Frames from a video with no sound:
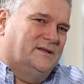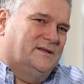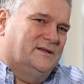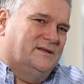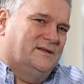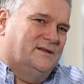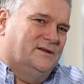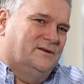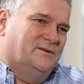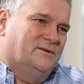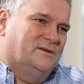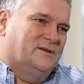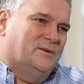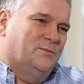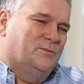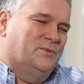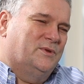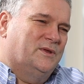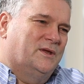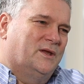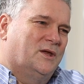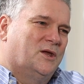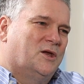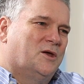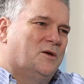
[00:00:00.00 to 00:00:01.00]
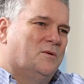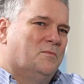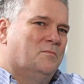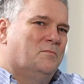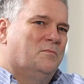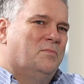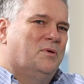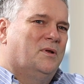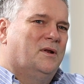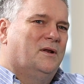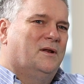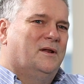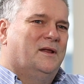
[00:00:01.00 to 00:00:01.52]
to do something
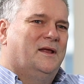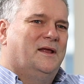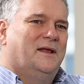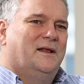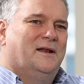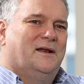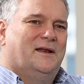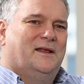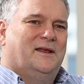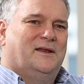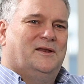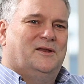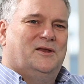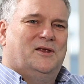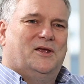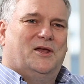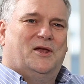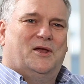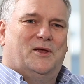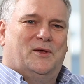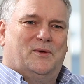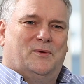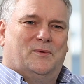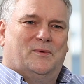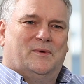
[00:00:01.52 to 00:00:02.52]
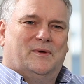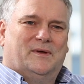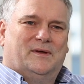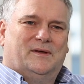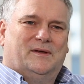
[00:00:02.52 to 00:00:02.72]
completely new,